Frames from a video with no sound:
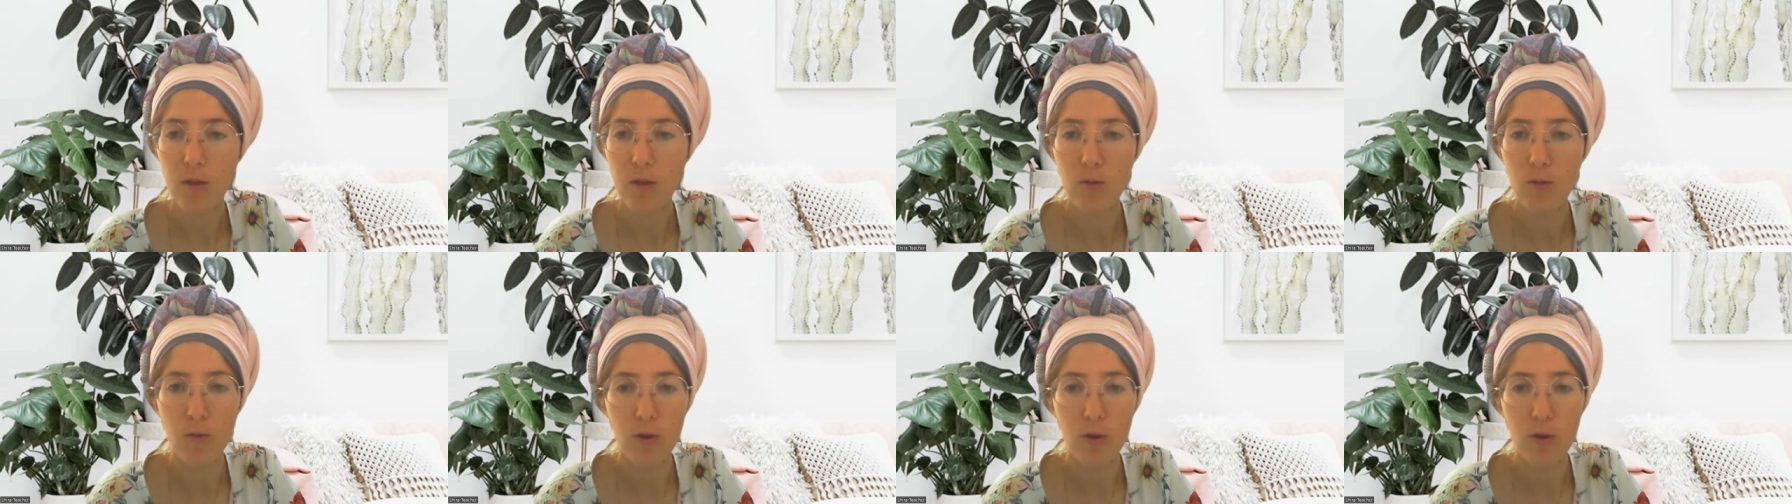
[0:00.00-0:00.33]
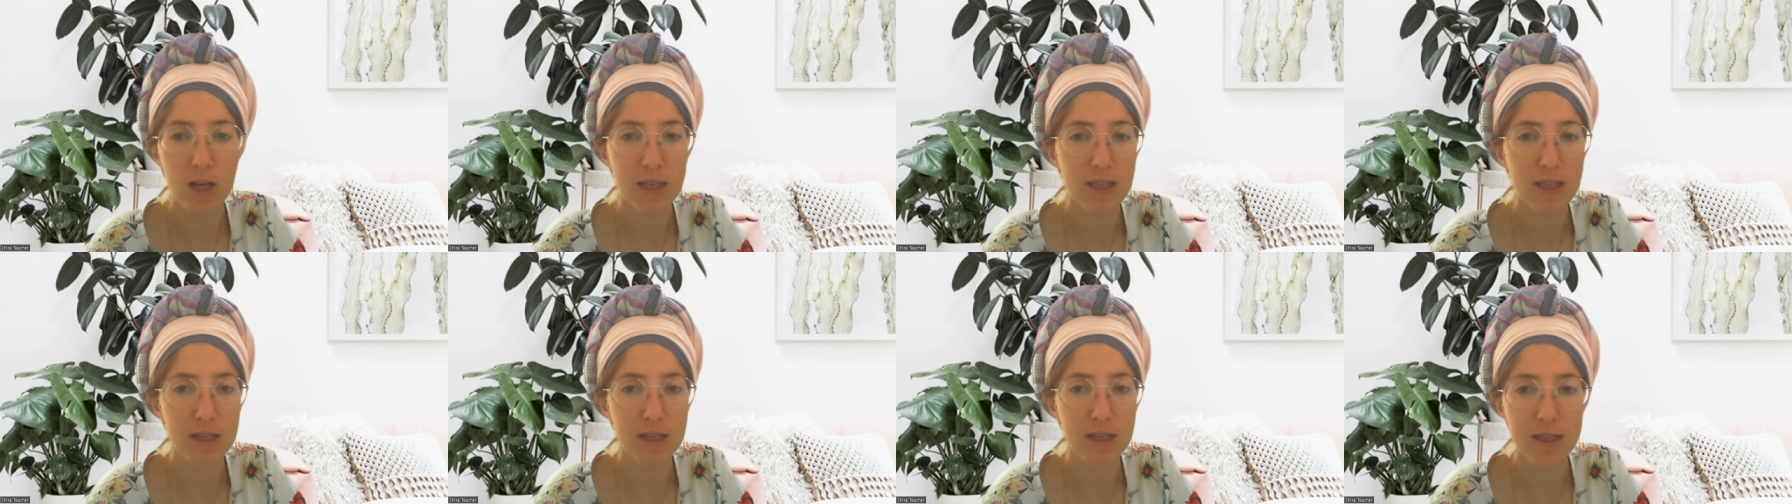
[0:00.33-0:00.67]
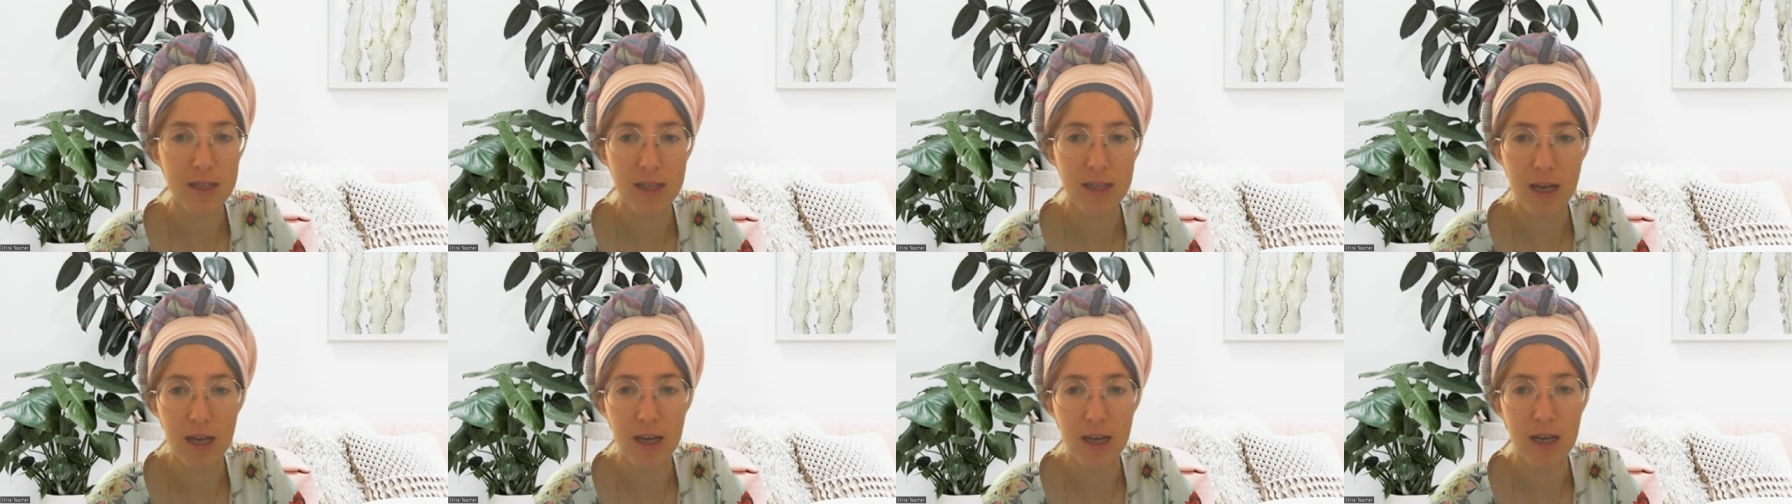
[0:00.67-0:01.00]
do
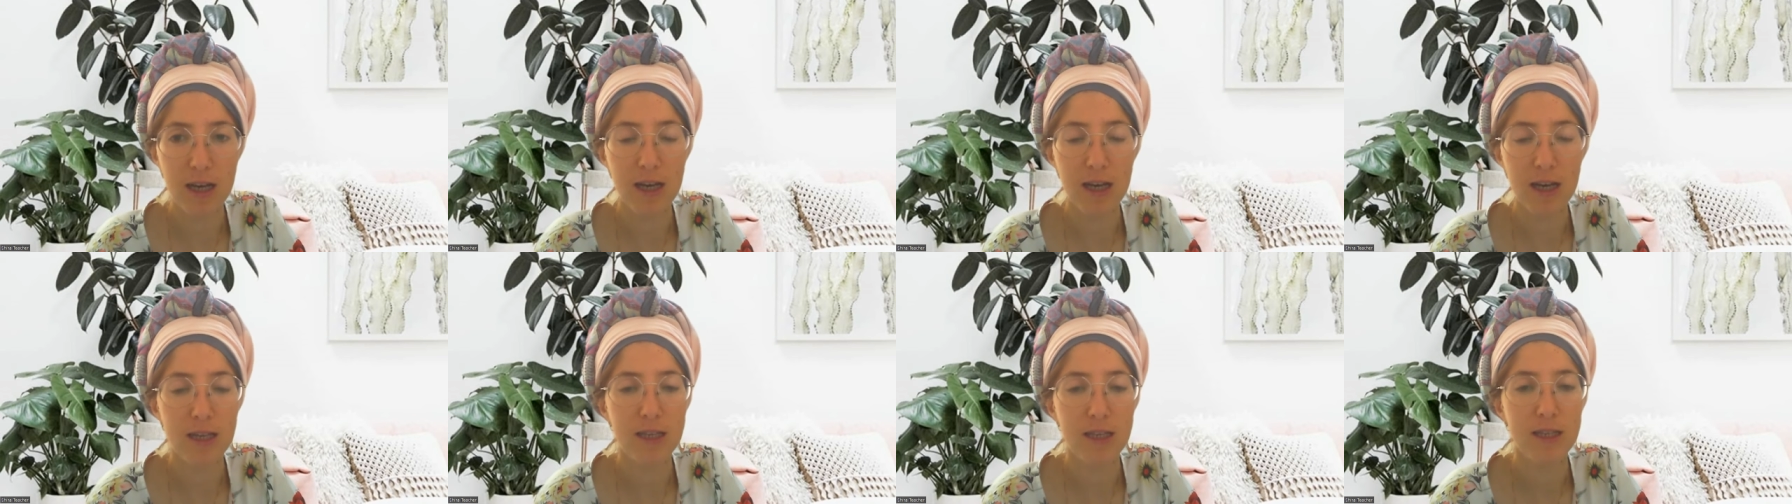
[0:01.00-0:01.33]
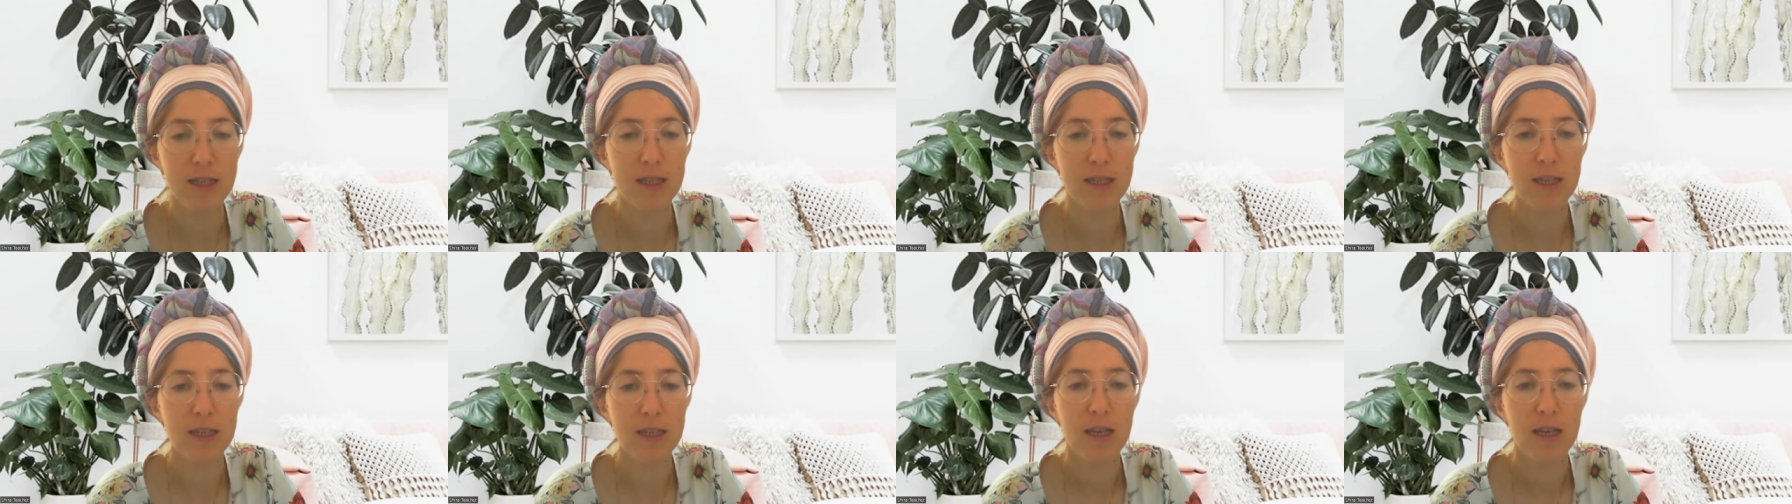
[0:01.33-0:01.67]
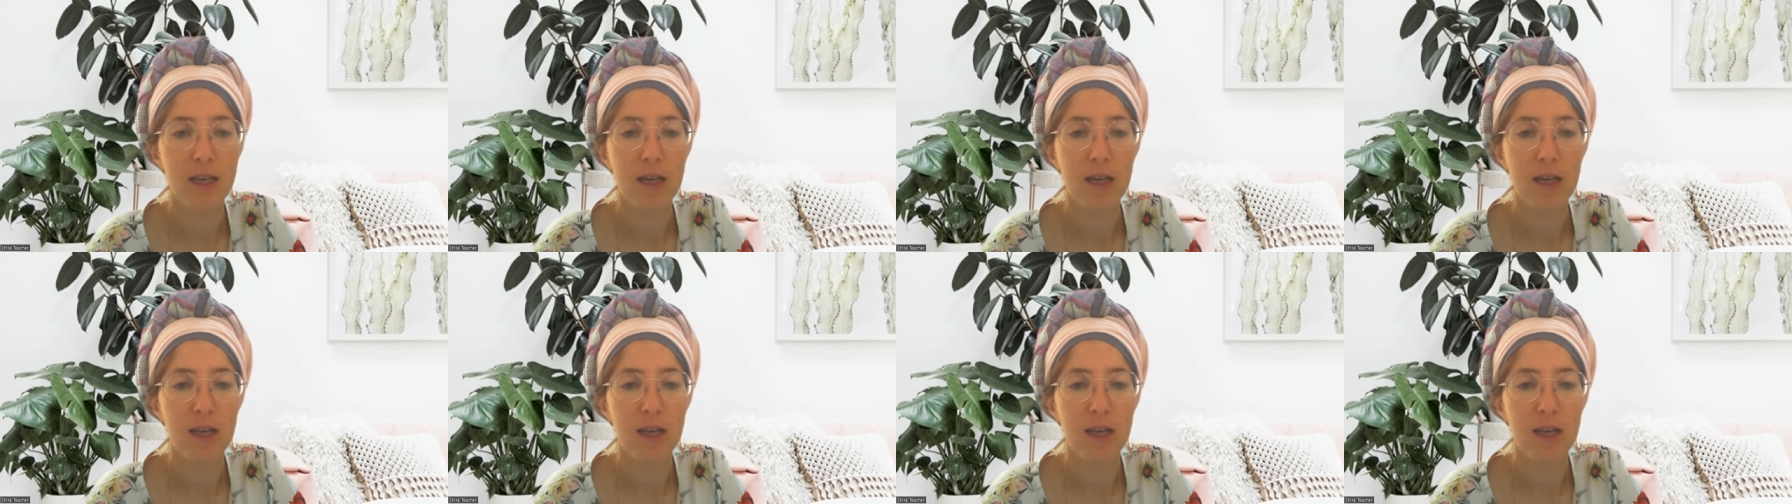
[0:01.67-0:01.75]
exercise,